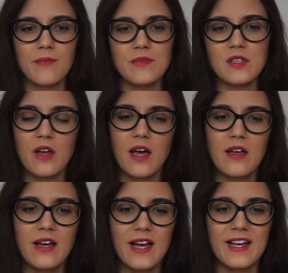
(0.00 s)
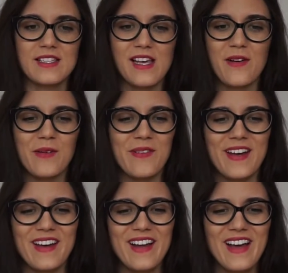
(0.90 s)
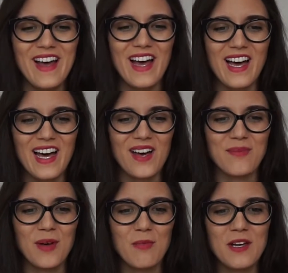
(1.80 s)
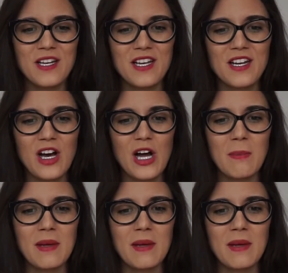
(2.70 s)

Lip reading: So yeah, I guess that would be it. Opinion on